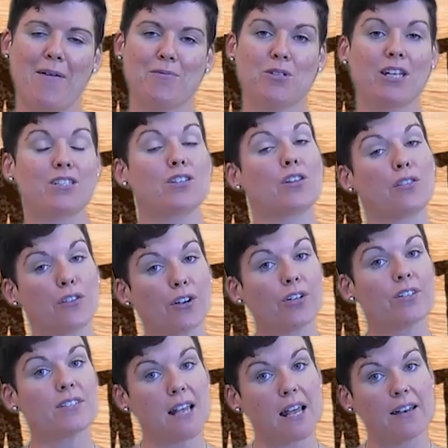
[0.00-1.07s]
So that's the
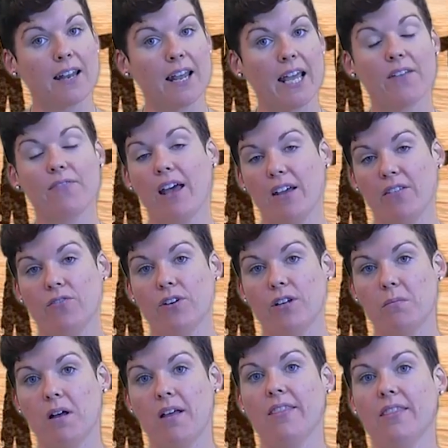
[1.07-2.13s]
third Sunday of every
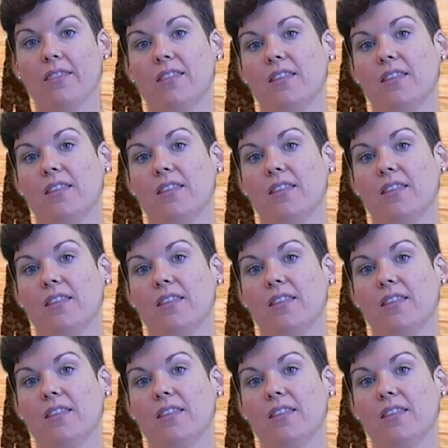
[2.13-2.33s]
month.